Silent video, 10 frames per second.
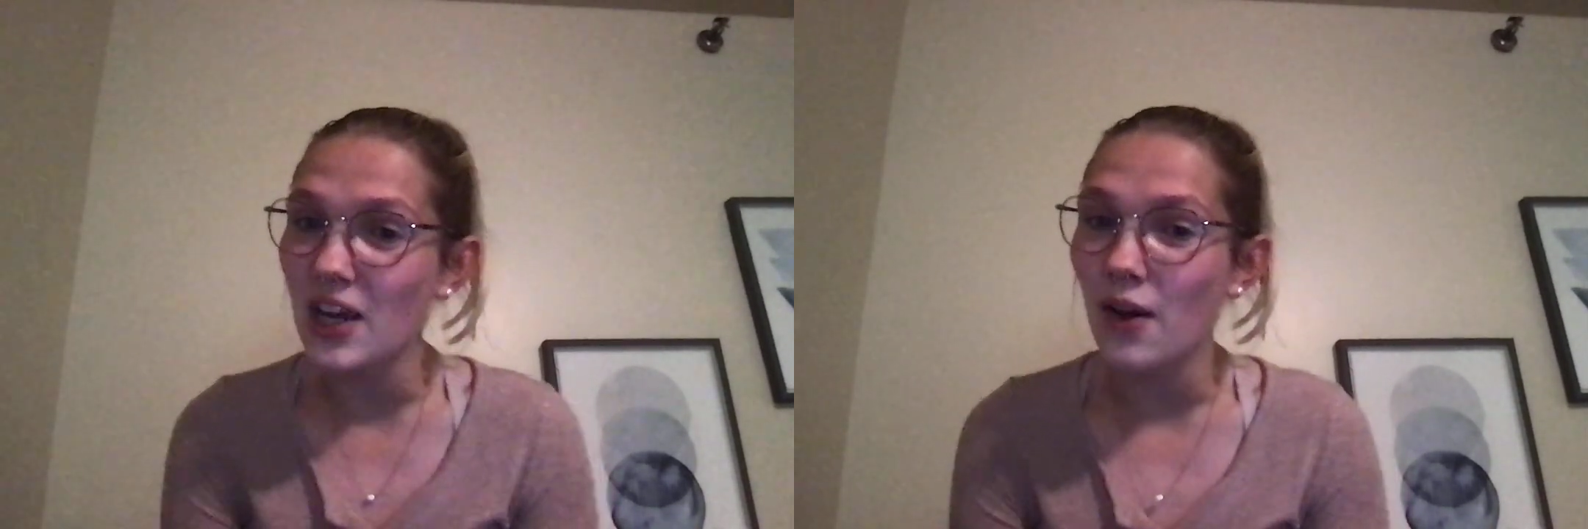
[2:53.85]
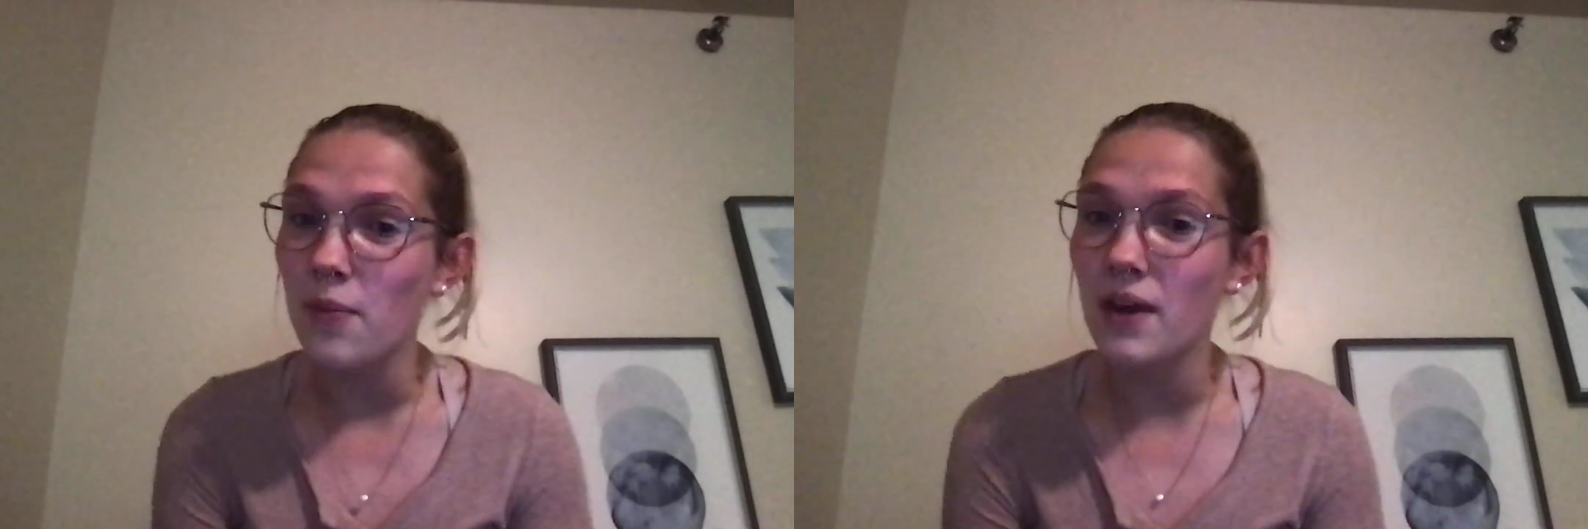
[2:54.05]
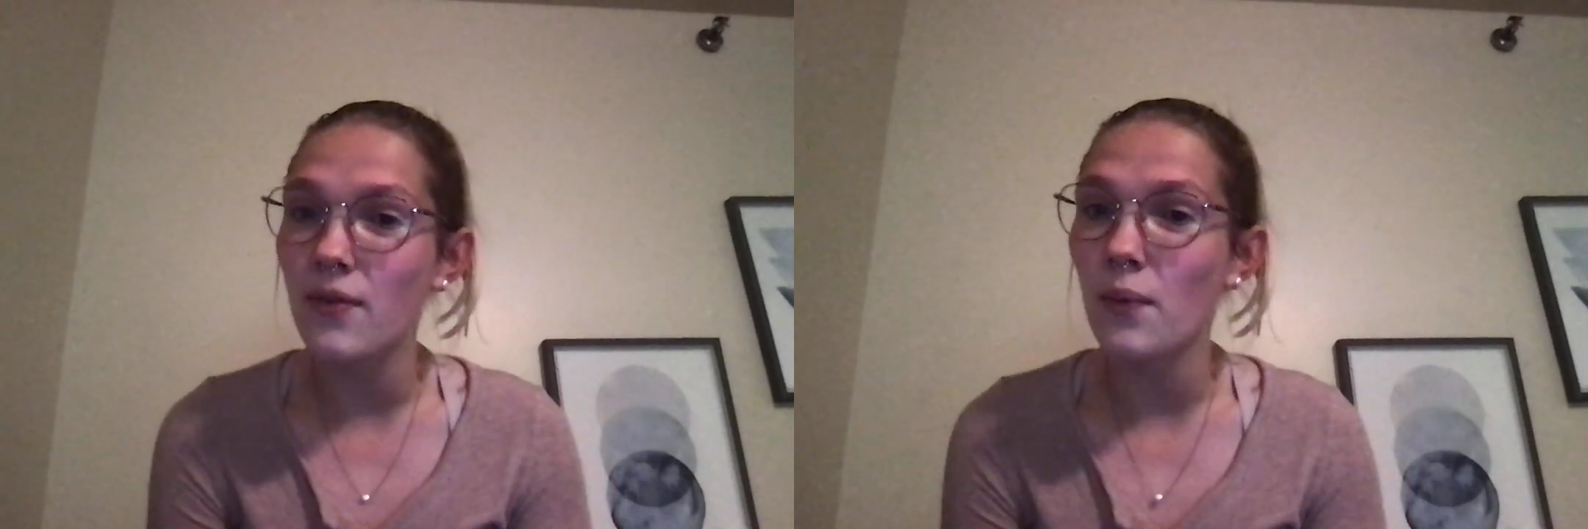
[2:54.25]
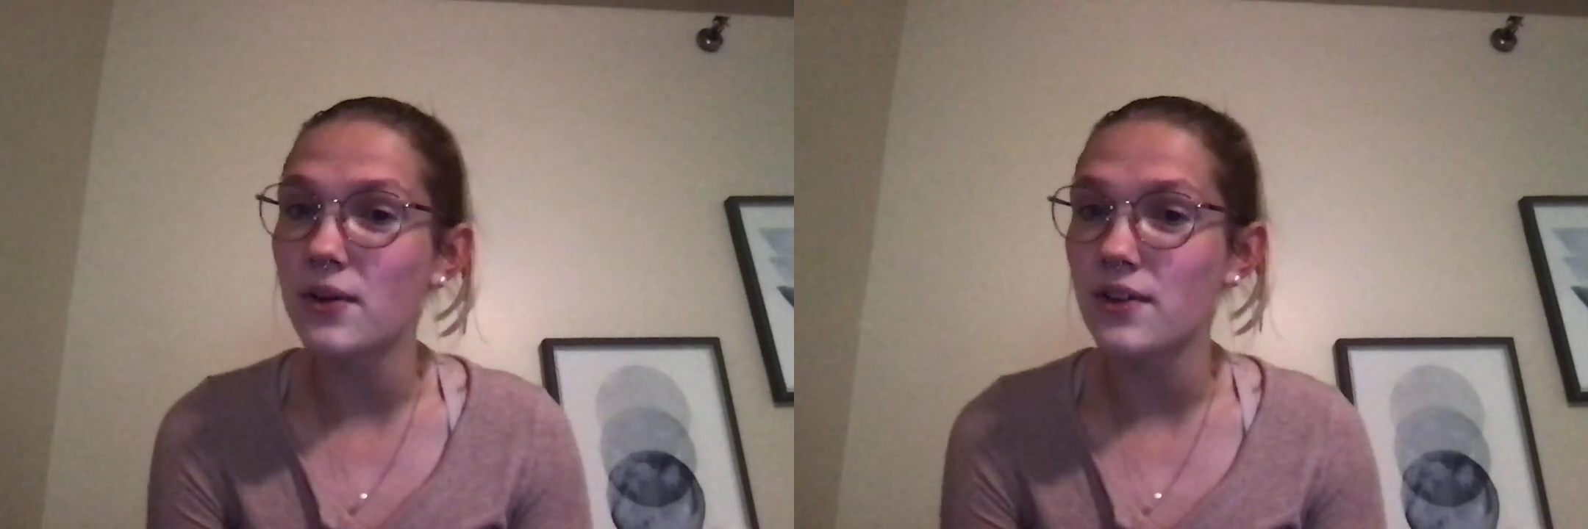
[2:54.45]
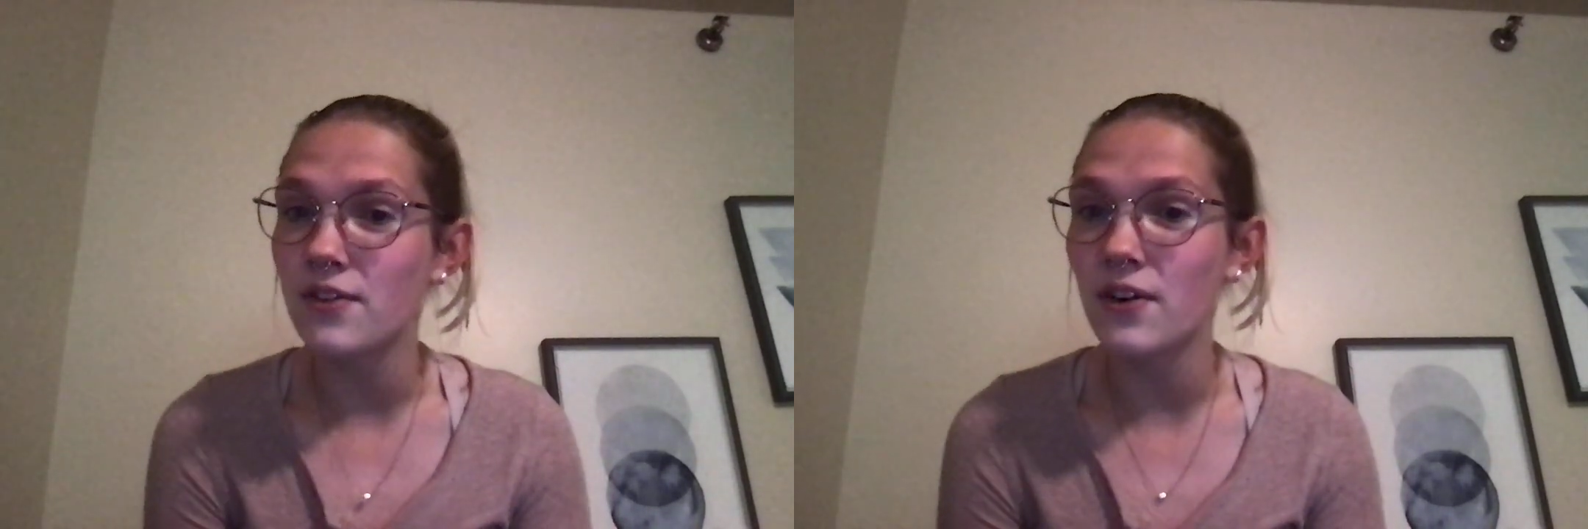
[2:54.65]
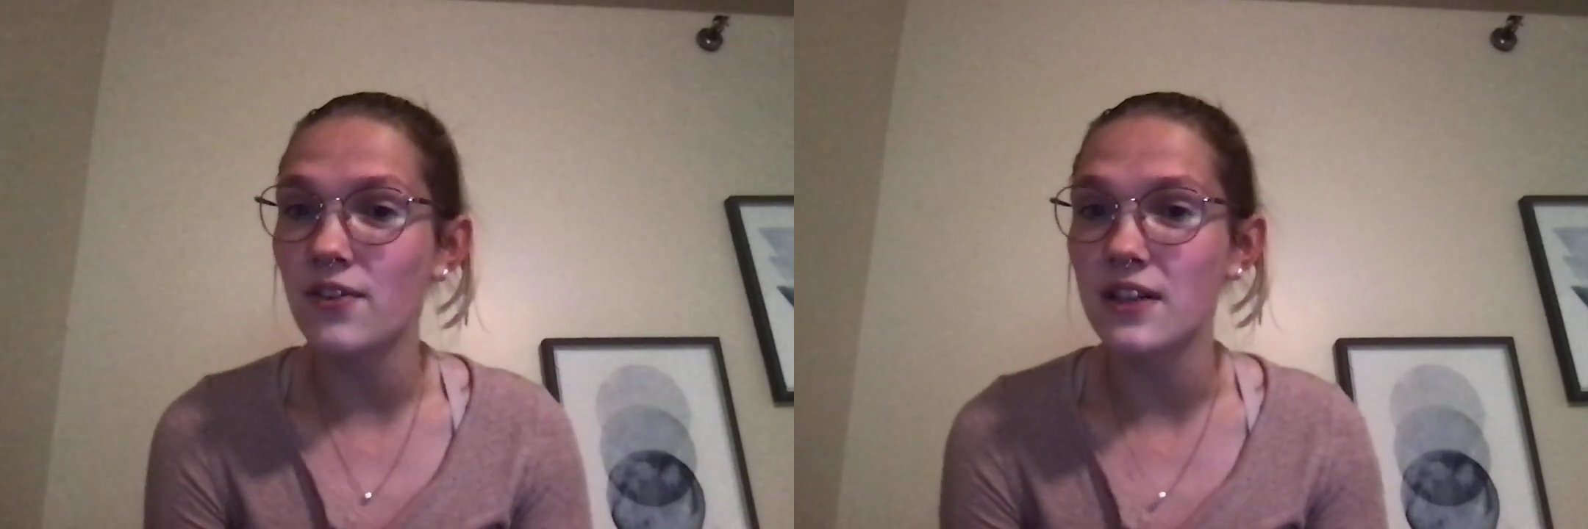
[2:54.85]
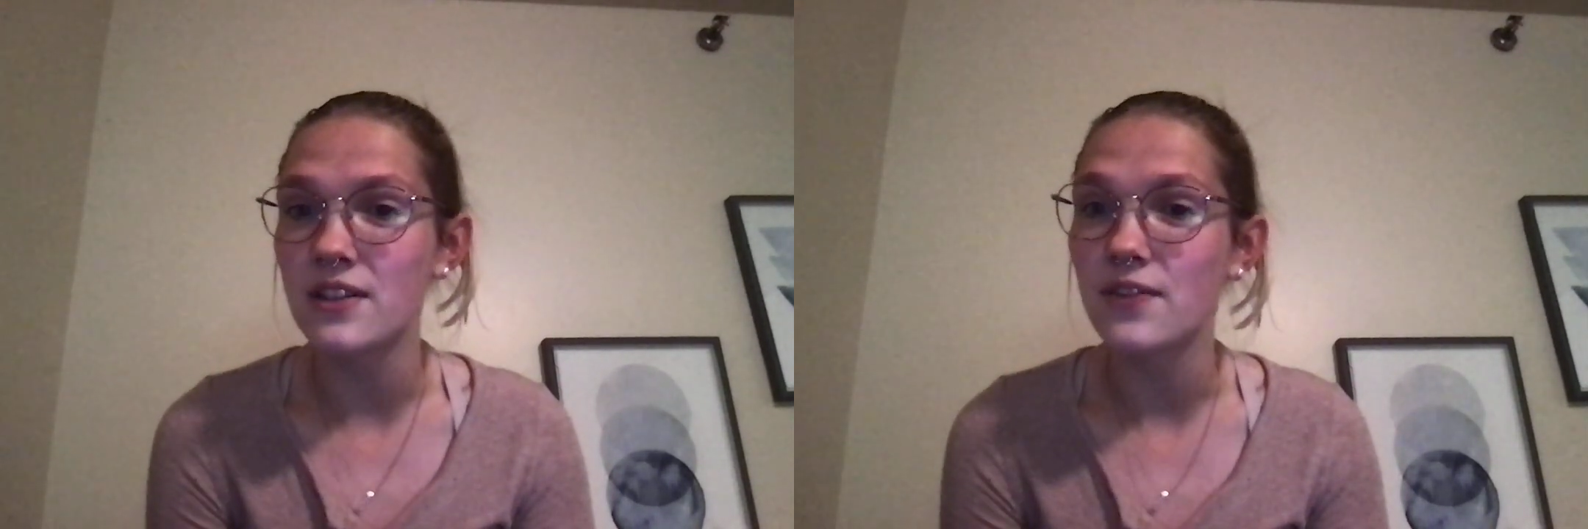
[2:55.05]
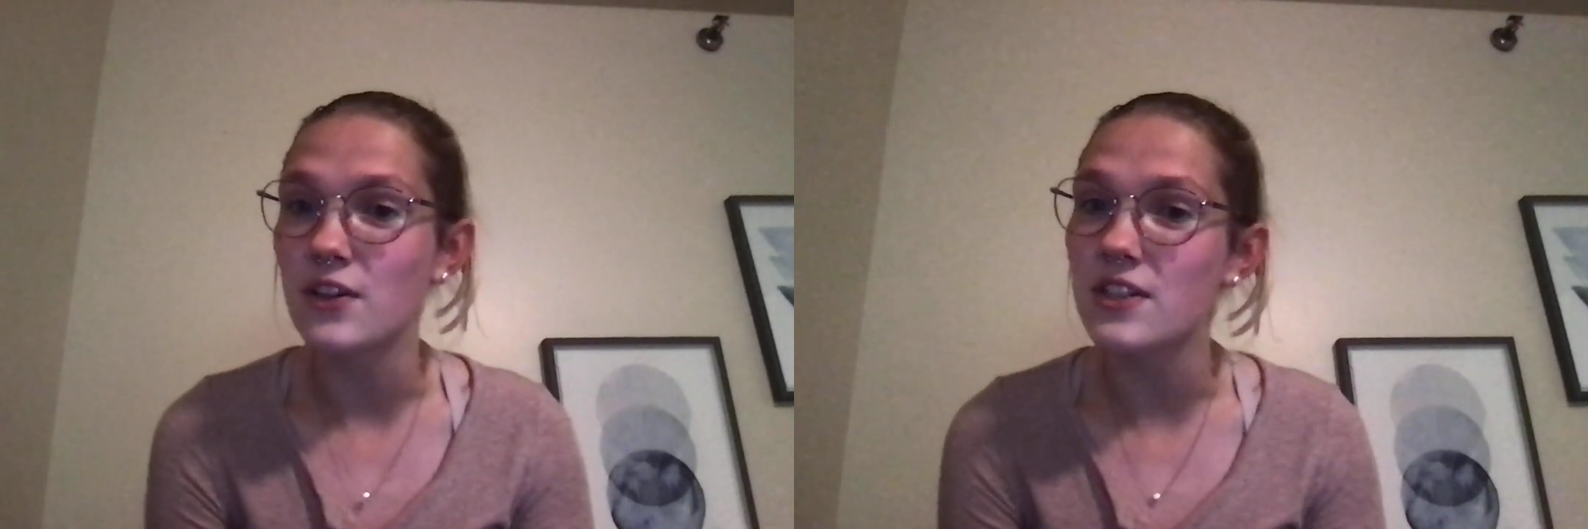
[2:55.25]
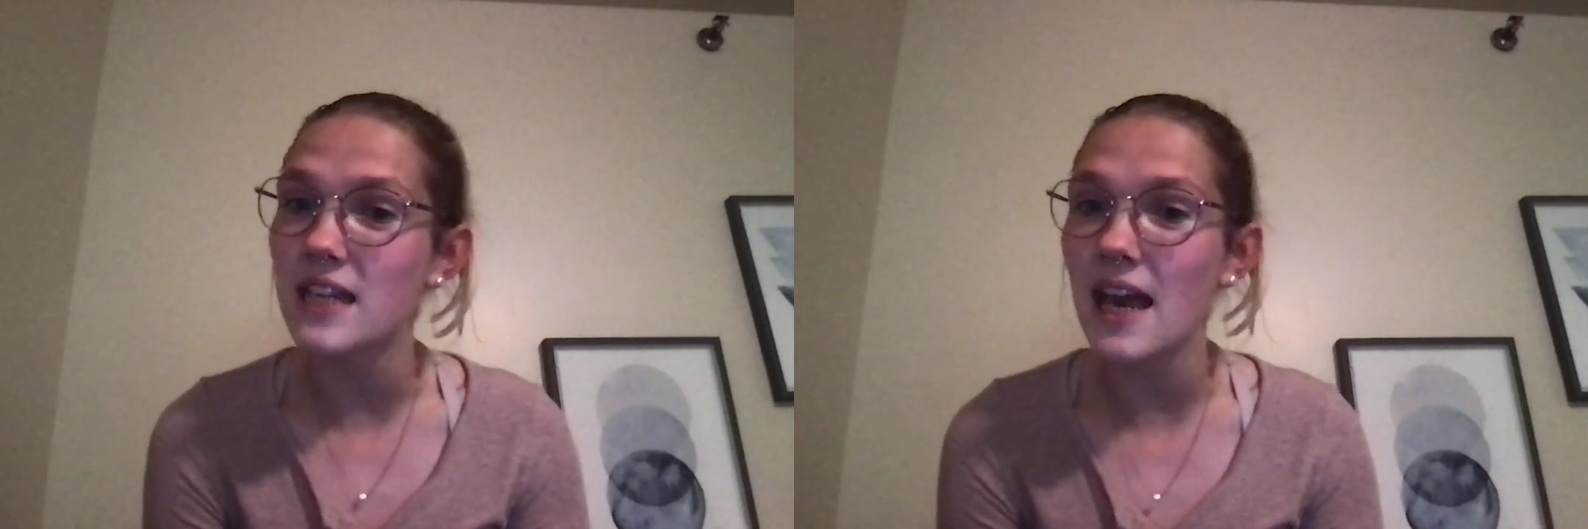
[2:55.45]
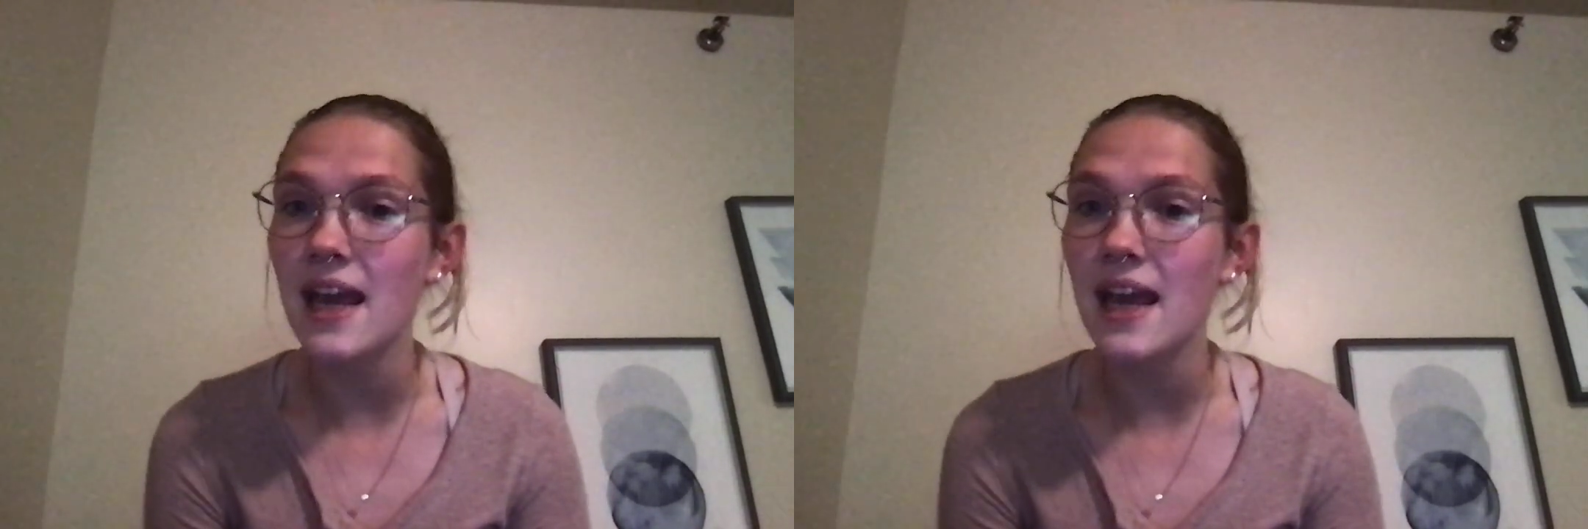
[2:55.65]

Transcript: I hope you have a wonderful rest of your day,